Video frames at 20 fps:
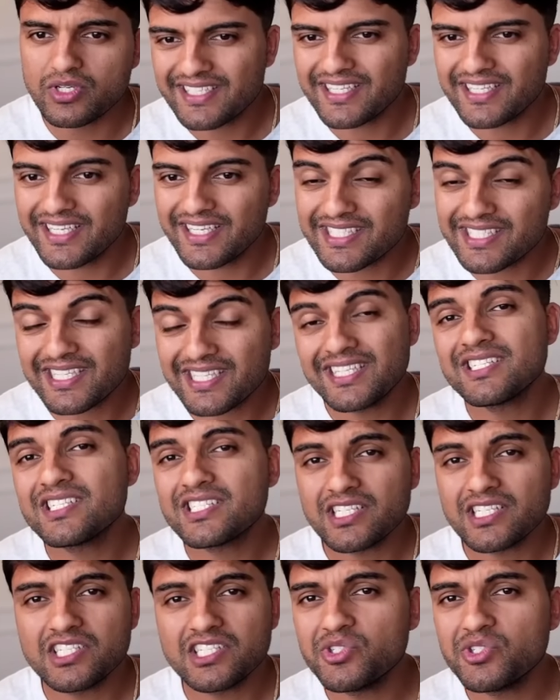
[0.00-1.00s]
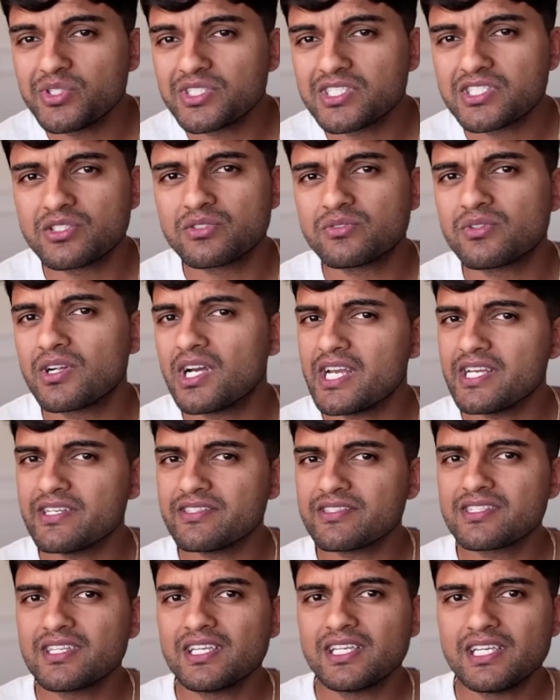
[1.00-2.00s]
and continuing to
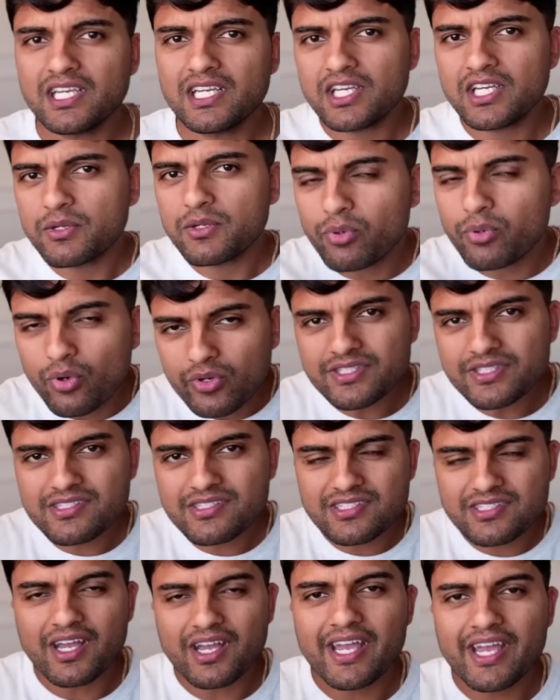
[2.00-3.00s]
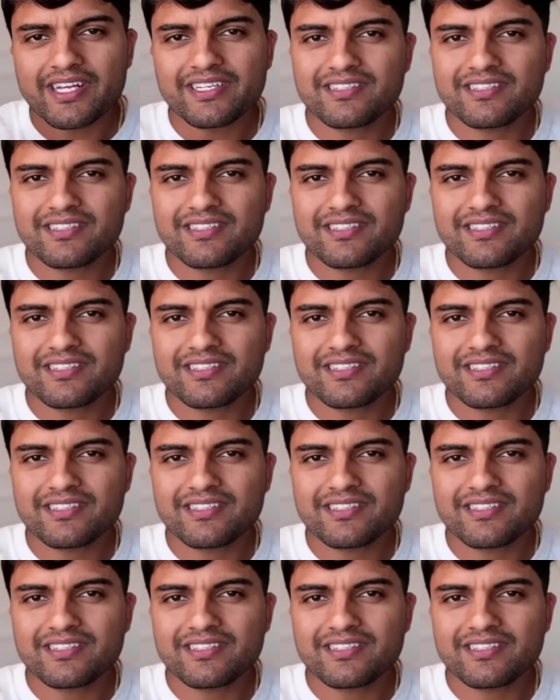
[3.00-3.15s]
rise. Put aside